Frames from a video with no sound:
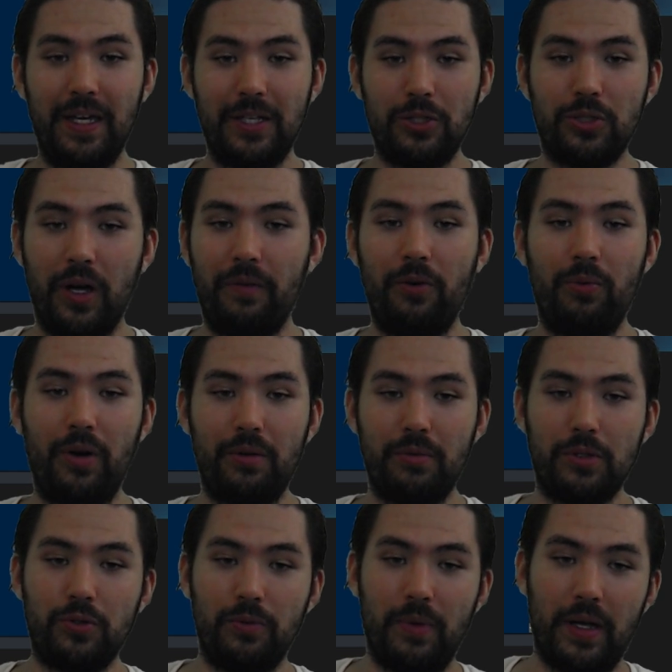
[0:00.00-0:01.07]
shuffle 1
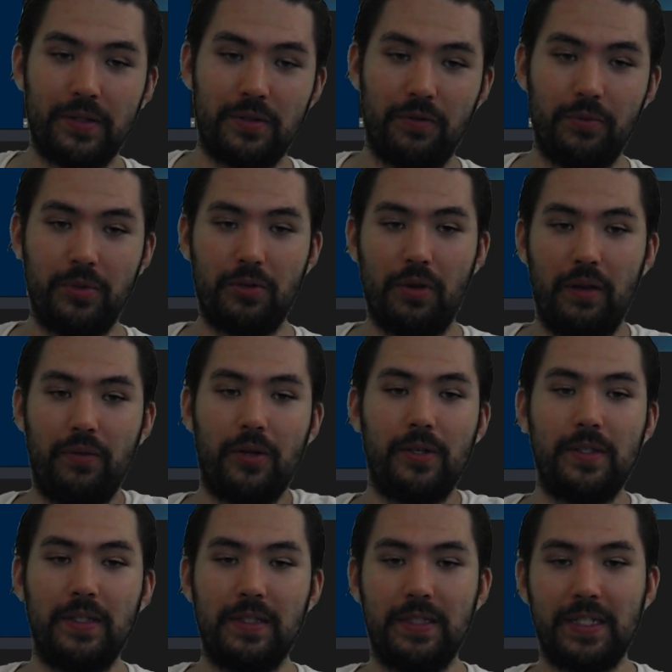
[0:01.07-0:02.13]
ritual monster from your graveyard in
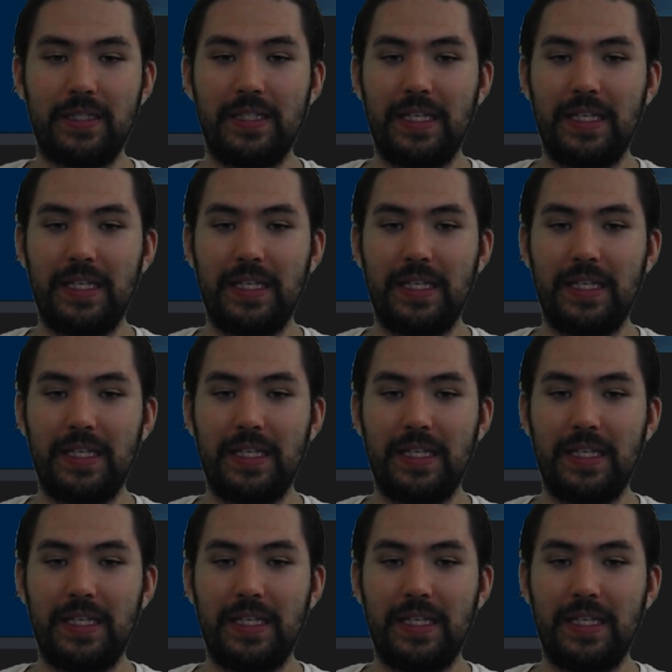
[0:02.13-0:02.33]
the deck,